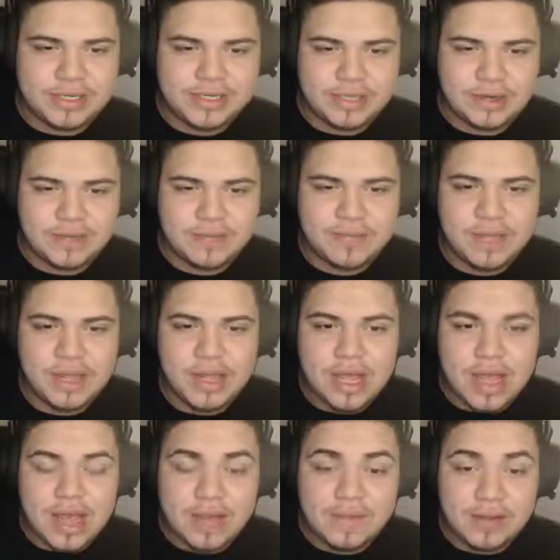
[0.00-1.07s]
off
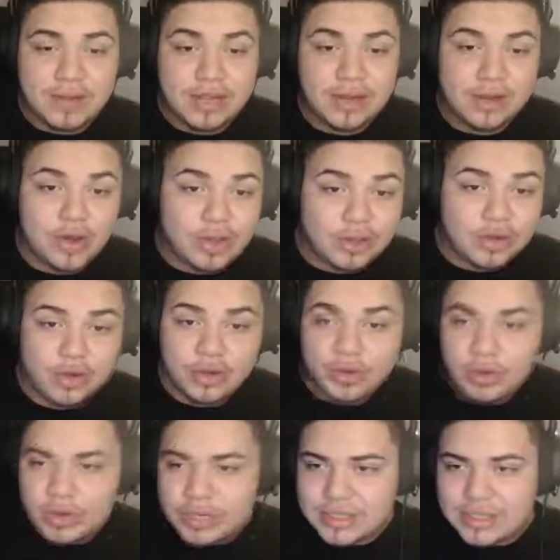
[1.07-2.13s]
having another
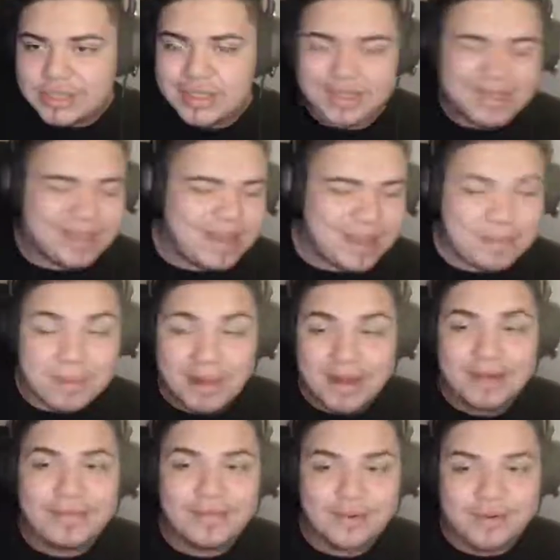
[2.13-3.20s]
unit, and that man,
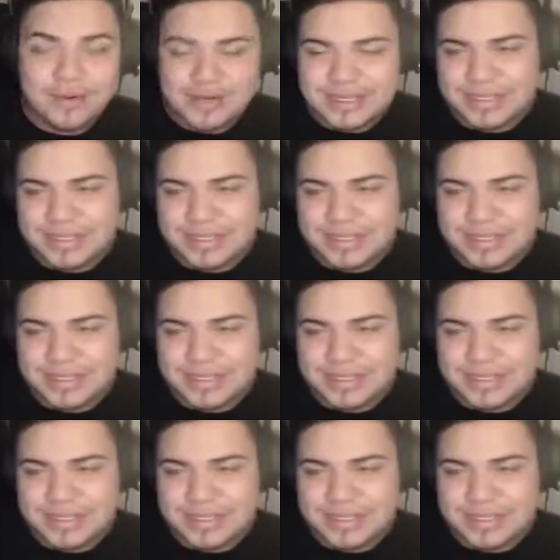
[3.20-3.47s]
of course, is